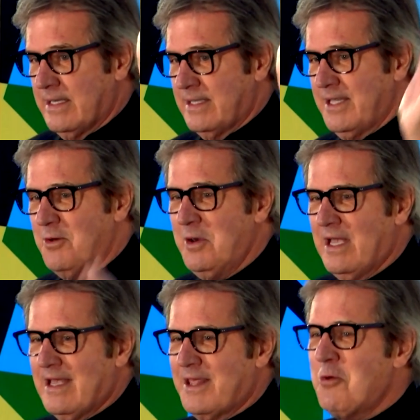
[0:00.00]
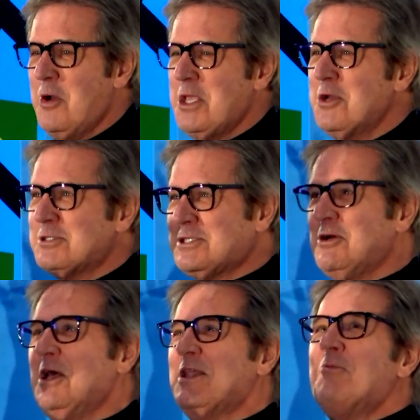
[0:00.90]
And then we used
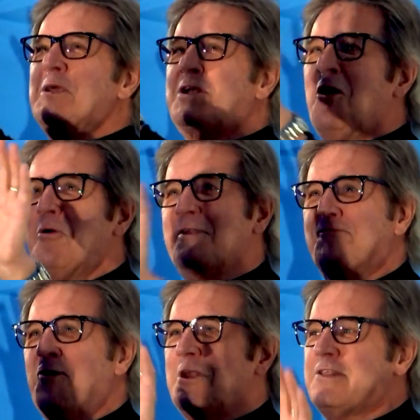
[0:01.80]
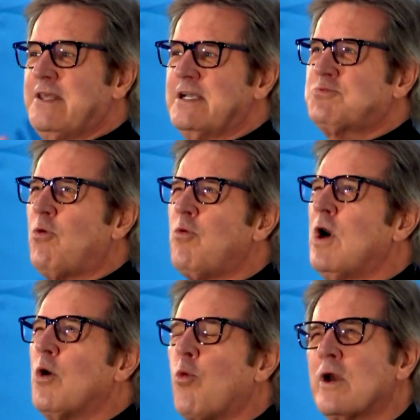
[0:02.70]
to, then we'd go into funny things. Well,
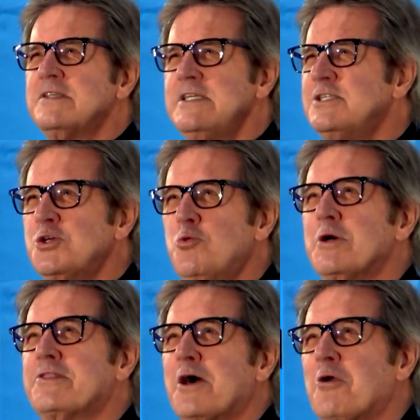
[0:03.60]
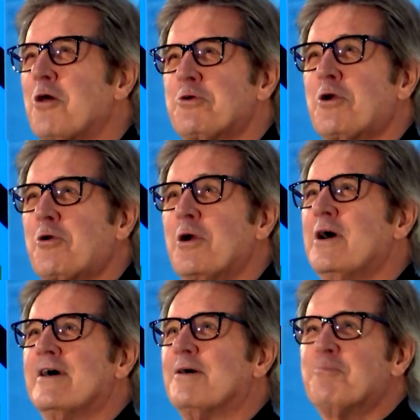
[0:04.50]
what does he do with that other
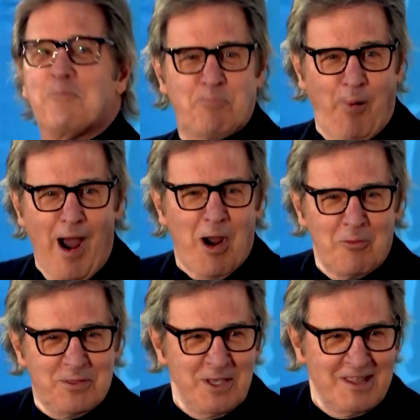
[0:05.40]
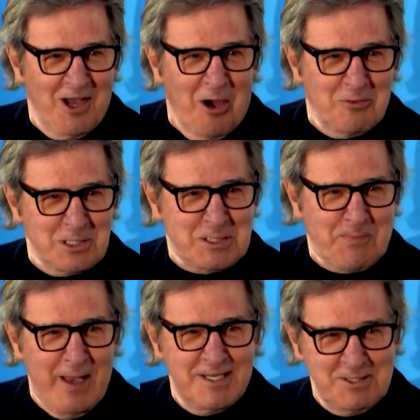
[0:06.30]
the other
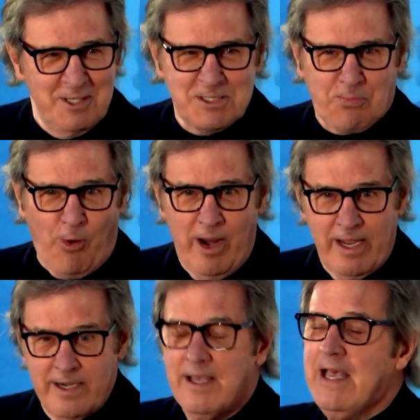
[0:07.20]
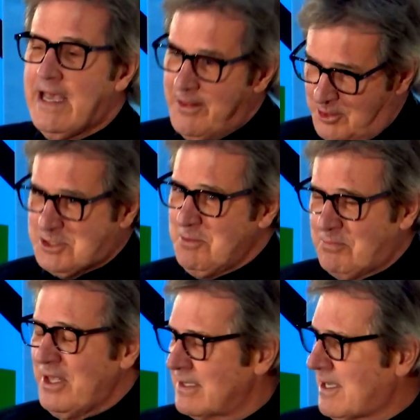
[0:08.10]
space in his brain? And there's some
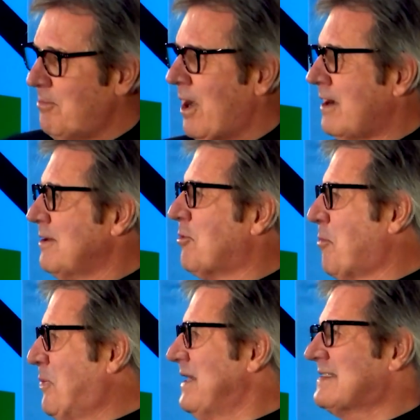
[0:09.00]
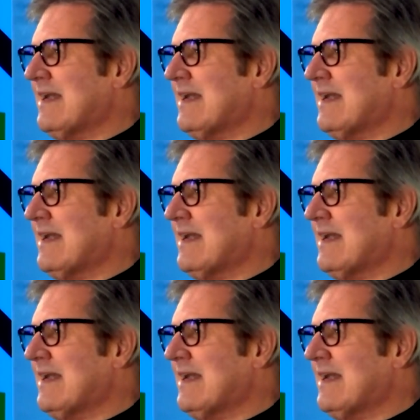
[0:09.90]
things I'm not going to repeat